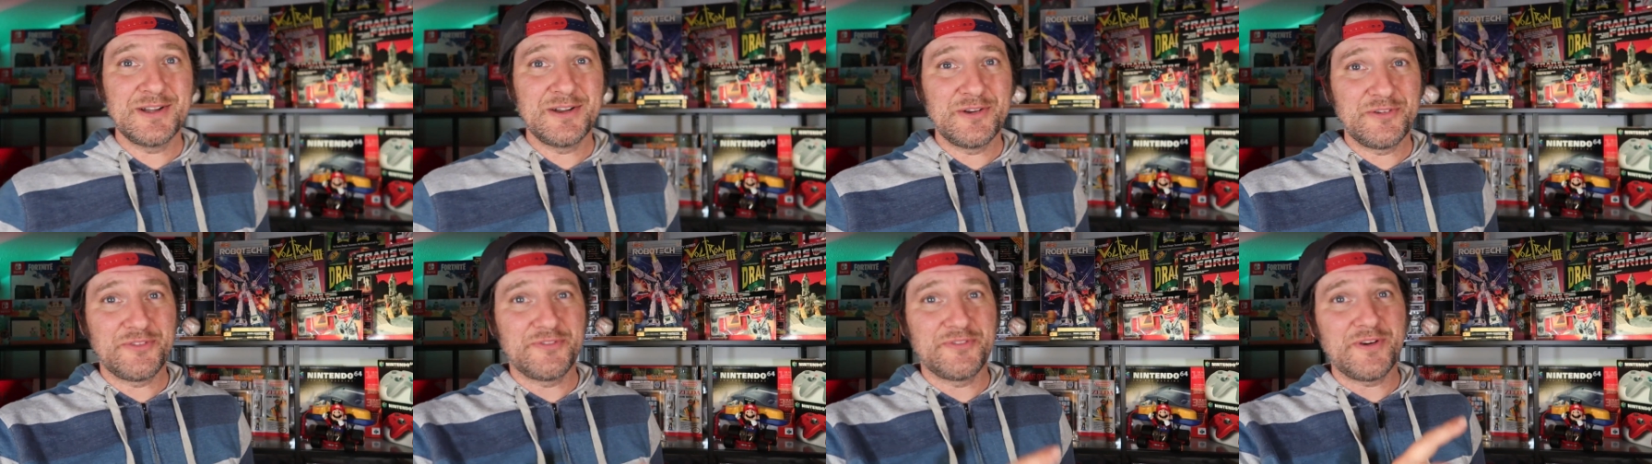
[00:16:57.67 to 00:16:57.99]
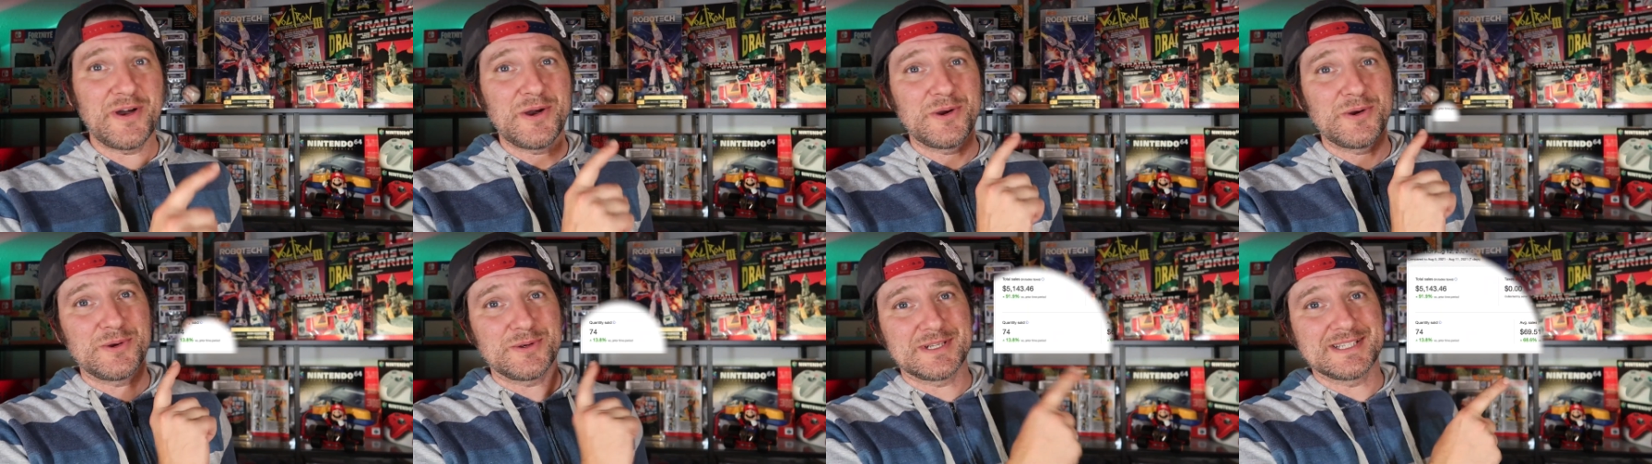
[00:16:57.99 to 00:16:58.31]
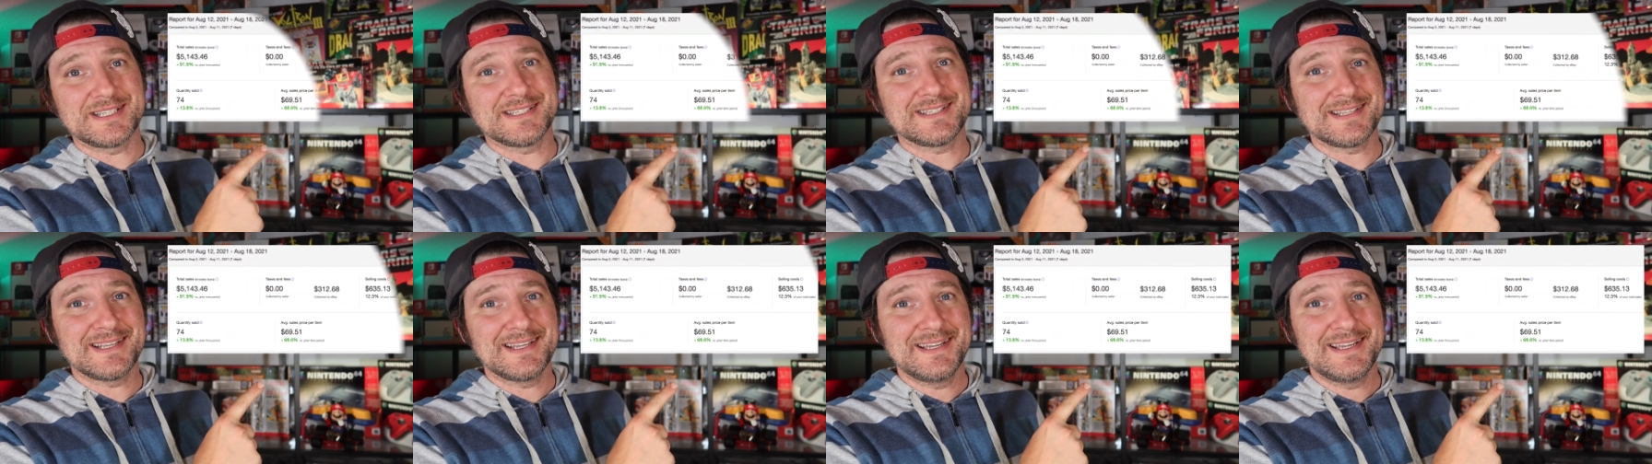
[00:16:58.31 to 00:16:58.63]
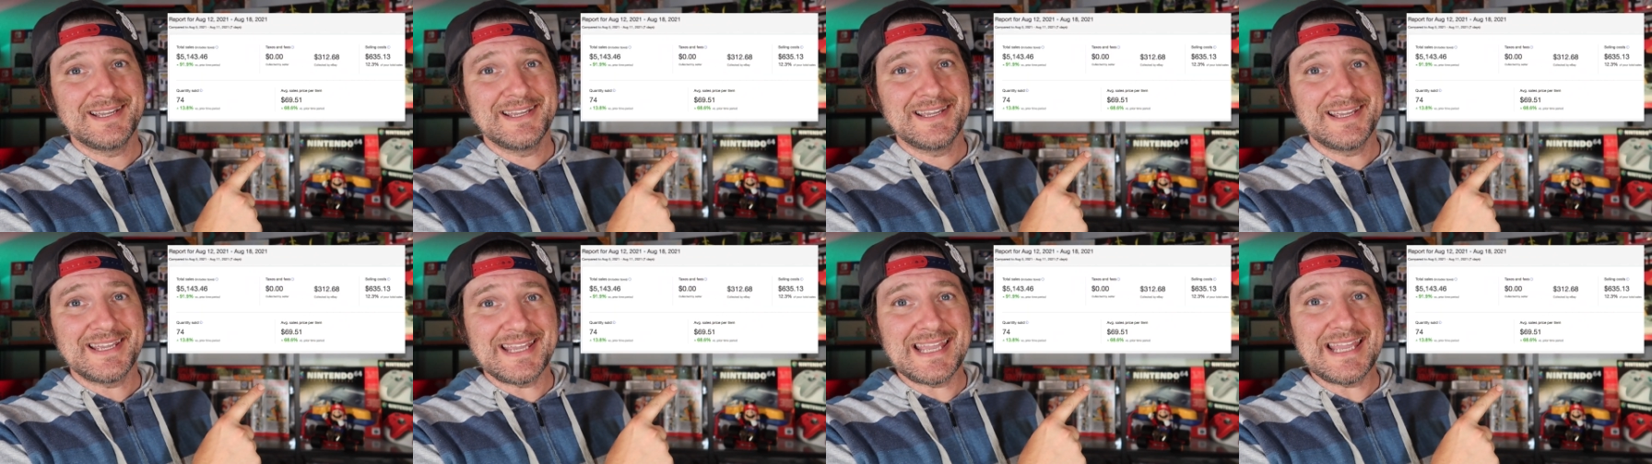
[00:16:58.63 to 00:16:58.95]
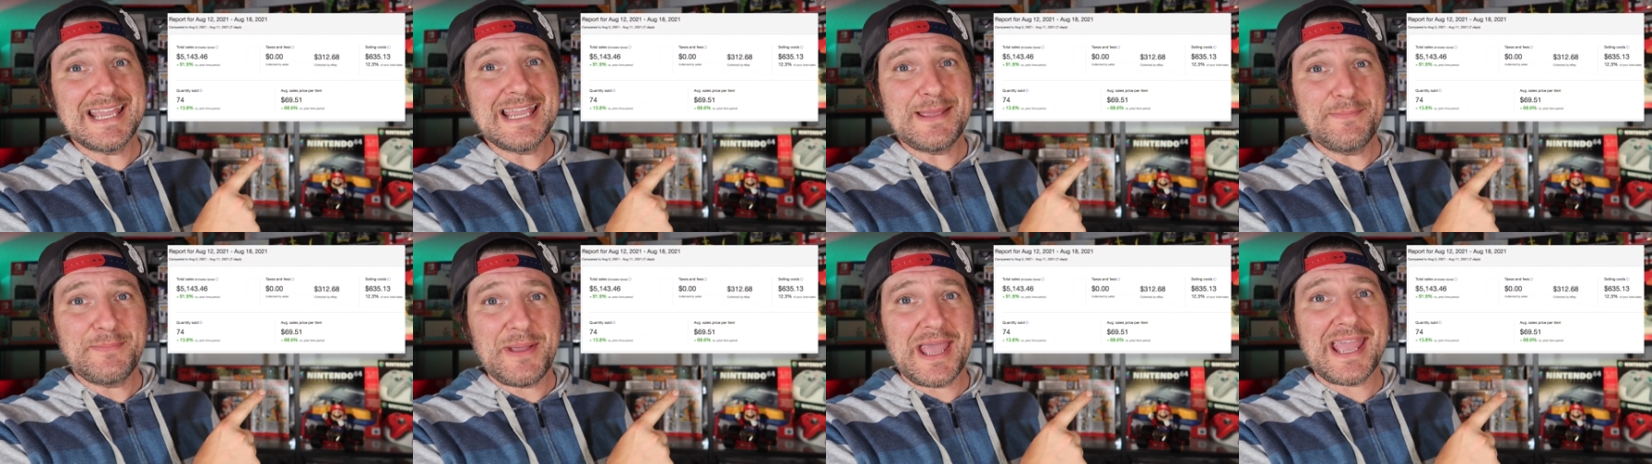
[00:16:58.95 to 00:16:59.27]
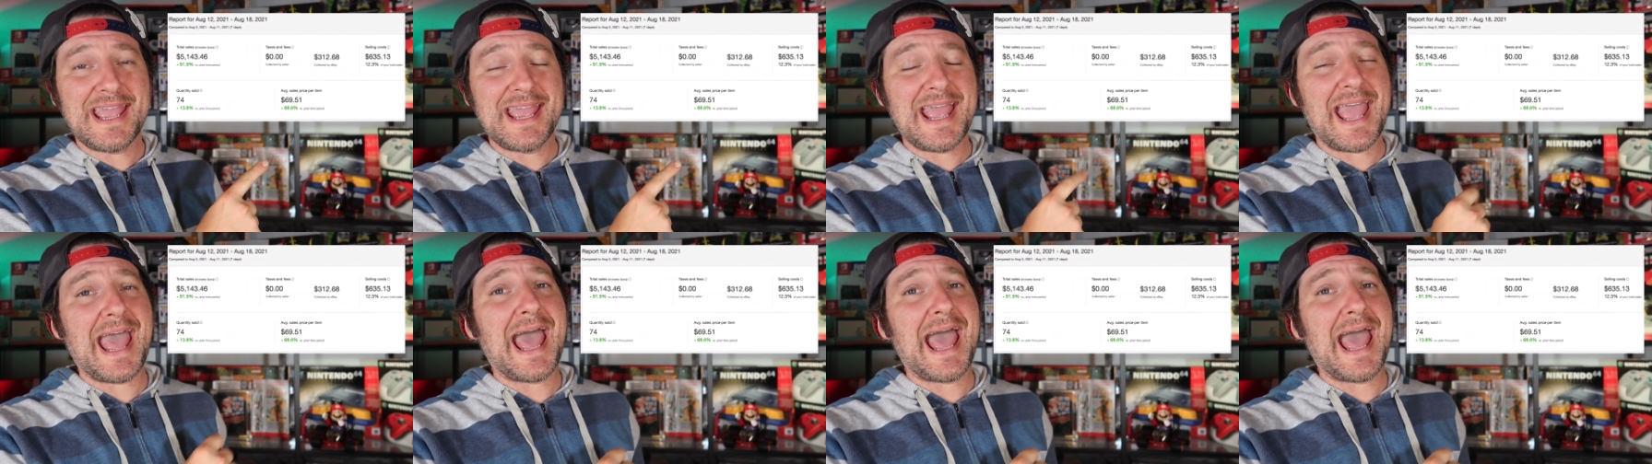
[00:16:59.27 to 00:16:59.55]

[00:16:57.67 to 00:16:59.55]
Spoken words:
folks, eBay